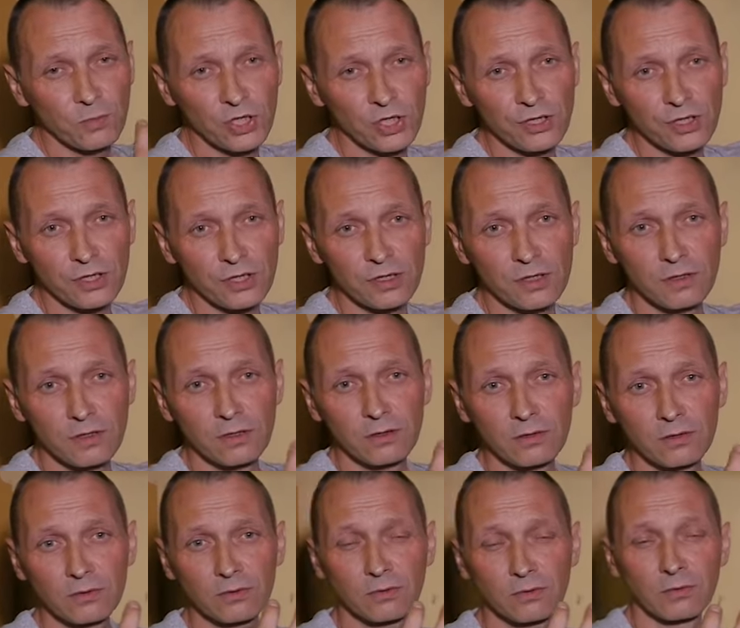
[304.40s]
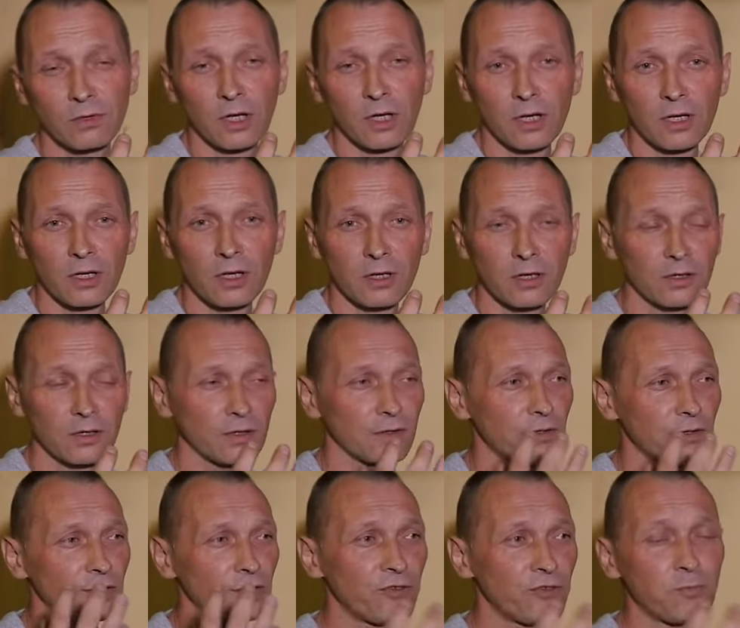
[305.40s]
your muscles are not in great
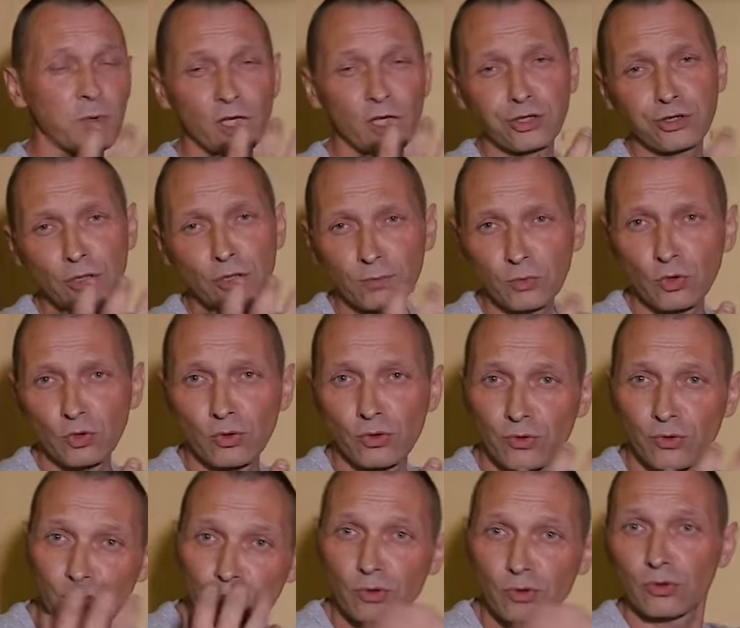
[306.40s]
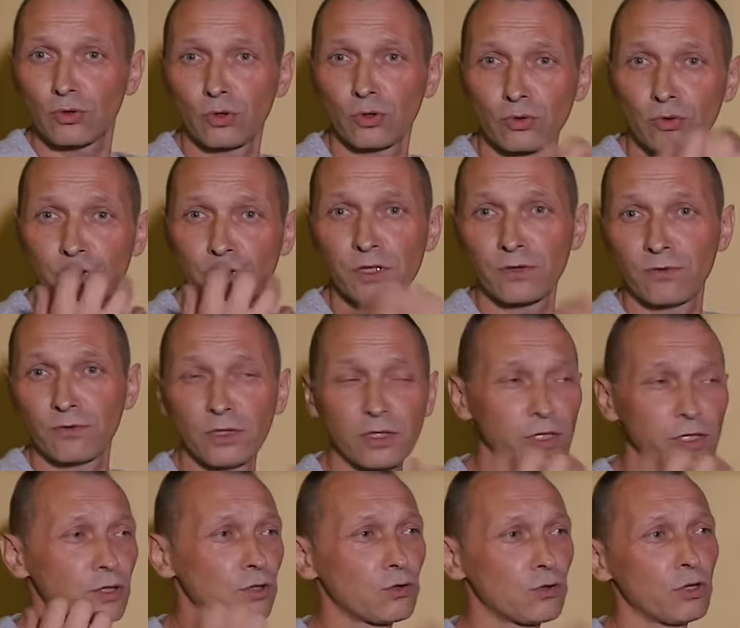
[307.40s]
tone, you do it easily,
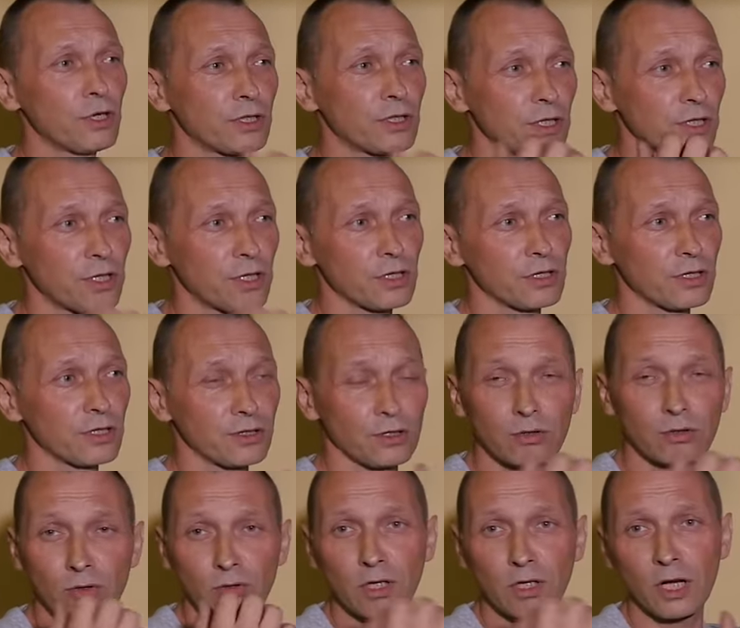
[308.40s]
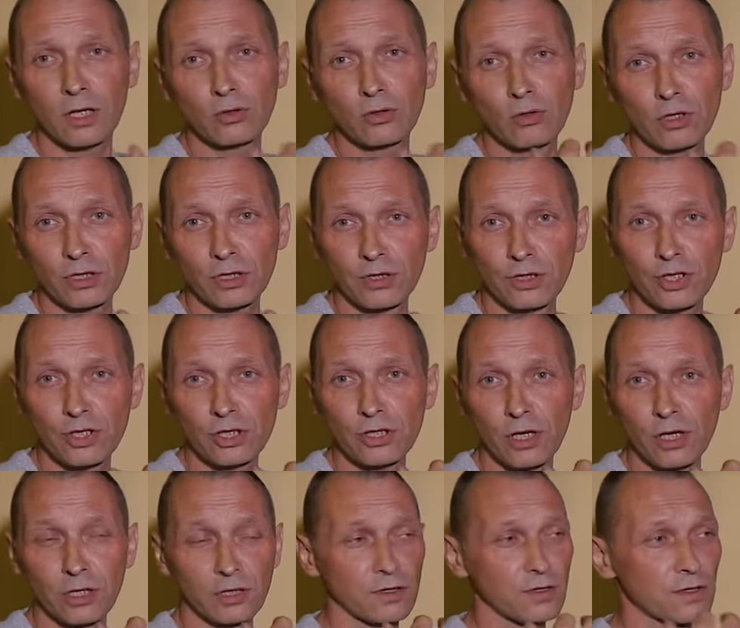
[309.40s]
but as soon as the muscles begin to
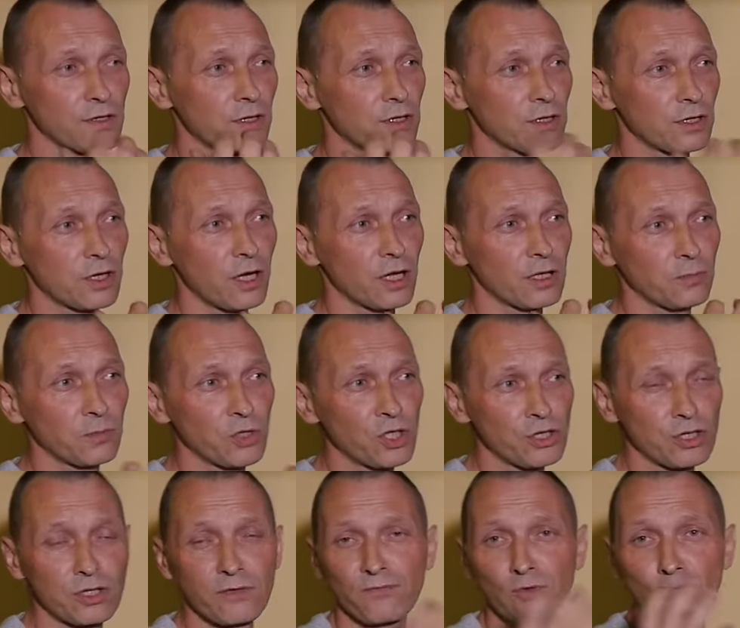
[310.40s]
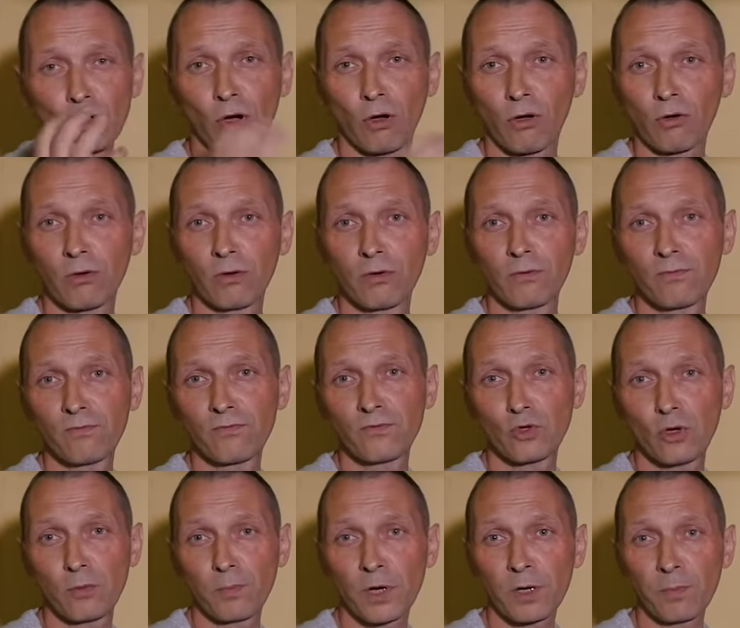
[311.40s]
numb, it's a trouble,
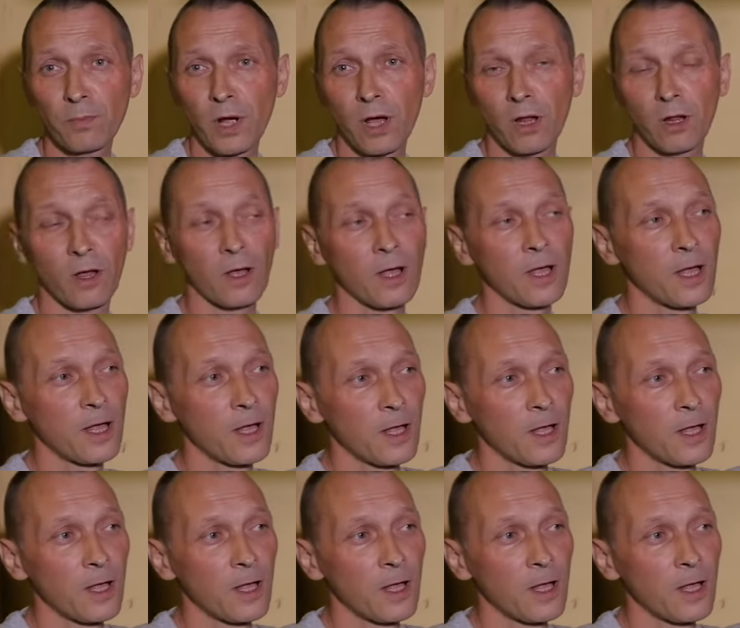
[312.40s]
big trouble.